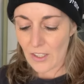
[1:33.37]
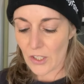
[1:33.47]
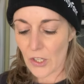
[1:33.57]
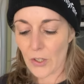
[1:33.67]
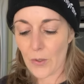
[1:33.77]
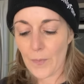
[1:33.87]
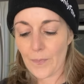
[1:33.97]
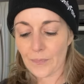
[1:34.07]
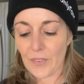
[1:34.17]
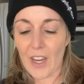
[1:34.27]
So
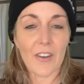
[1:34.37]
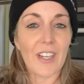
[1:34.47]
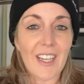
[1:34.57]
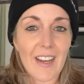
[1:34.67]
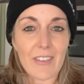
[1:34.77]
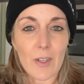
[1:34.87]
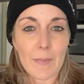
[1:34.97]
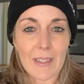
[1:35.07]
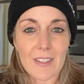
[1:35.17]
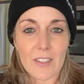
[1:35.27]
I already gave her
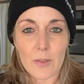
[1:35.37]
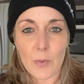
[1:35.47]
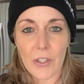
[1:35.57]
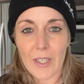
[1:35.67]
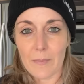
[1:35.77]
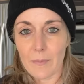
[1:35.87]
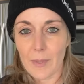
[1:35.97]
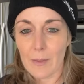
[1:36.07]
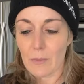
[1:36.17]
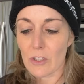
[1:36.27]
meds this morning, but
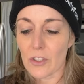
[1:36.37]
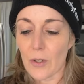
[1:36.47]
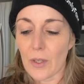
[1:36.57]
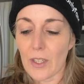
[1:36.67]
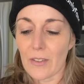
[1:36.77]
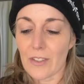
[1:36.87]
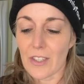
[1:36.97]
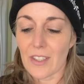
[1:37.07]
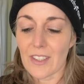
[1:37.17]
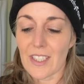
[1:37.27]
I'm just showing you so you
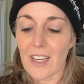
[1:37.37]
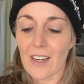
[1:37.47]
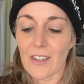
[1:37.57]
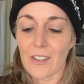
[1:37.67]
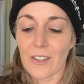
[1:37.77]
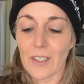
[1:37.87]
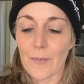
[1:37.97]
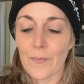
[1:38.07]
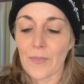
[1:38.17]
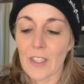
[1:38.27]
can see how to do it.
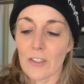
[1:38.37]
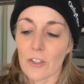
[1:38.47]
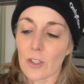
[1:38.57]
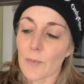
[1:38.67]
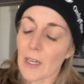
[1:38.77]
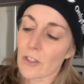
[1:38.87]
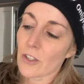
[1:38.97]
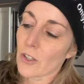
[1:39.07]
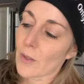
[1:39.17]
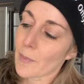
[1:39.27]
So just make
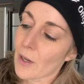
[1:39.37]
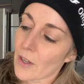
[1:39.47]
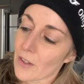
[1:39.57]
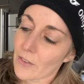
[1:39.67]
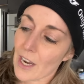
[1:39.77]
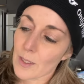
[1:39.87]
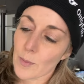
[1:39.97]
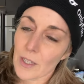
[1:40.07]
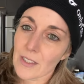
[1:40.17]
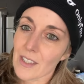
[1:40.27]
sure the part of the
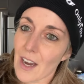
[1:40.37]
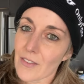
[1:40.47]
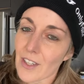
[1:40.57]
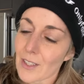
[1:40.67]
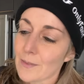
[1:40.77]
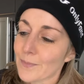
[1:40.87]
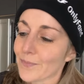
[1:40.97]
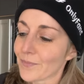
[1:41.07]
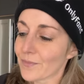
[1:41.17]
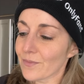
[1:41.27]
raspberry is covered.
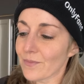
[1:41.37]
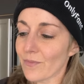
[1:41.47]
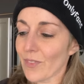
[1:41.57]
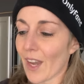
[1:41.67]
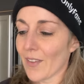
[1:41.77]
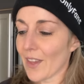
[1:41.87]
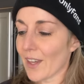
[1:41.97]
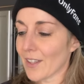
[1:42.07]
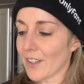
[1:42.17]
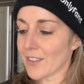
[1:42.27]
And
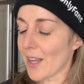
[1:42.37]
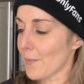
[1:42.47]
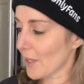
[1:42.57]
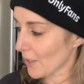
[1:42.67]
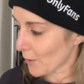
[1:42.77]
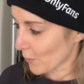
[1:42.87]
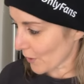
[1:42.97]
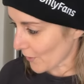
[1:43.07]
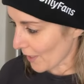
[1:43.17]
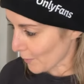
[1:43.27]
then I'll say, Mila, you want
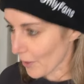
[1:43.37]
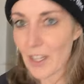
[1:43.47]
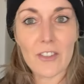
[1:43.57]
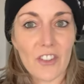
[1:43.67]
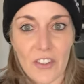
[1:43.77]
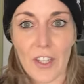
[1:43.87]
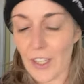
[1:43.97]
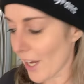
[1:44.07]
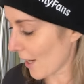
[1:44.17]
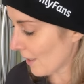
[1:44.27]
a raspberry? And she's like,
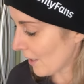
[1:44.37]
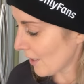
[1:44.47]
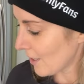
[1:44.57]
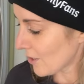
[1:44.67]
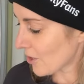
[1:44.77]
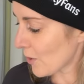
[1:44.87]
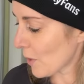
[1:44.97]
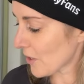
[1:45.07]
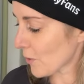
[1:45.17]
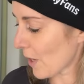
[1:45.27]
yeah. She
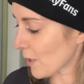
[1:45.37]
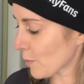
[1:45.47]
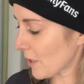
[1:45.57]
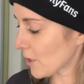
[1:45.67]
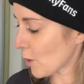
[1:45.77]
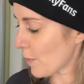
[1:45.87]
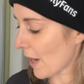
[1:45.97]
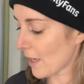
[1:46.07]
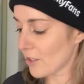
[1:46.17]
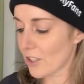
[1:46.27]
wants a raspberry so
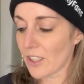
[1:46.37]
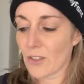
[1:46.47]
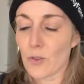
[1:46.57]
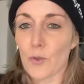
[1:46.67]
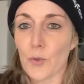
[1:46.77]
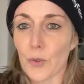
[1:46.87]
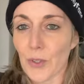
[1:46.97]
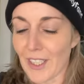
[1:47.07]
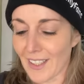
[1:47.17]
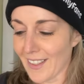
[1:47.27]
bad, she's
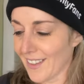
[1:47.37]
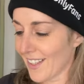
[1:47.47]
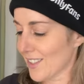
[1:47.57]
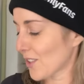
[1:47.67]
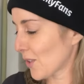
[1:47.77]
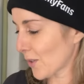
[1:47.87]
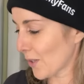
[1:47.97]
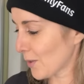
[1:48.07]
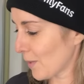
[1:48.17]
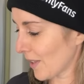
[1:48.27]
drooling. That's so
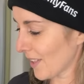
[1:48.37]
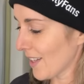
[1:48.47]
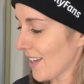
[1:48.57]
gross, Mila.